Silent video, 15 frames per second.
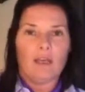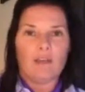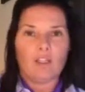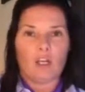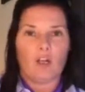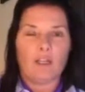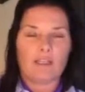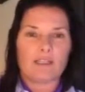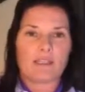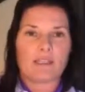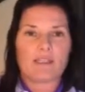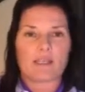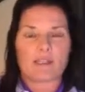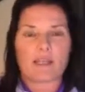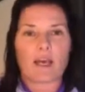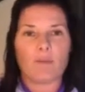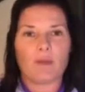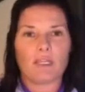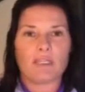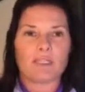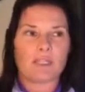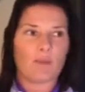you know he sees us
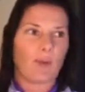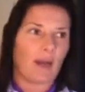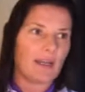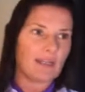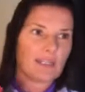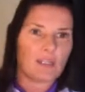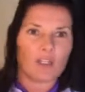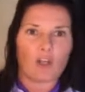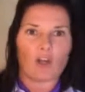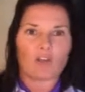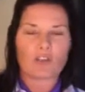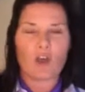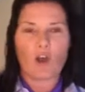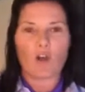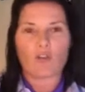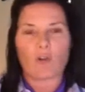coming into the paddock and goes oh